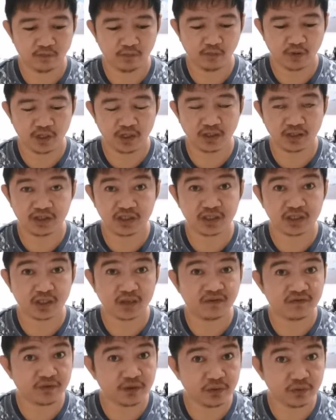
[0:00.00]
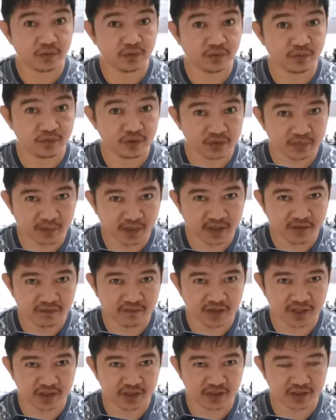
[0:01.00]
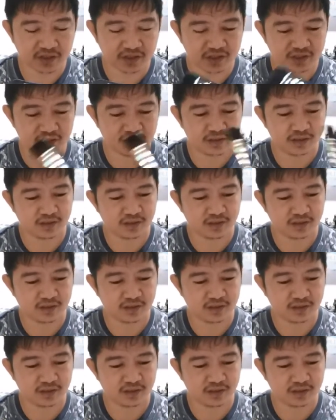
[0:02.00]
with just a few smart features.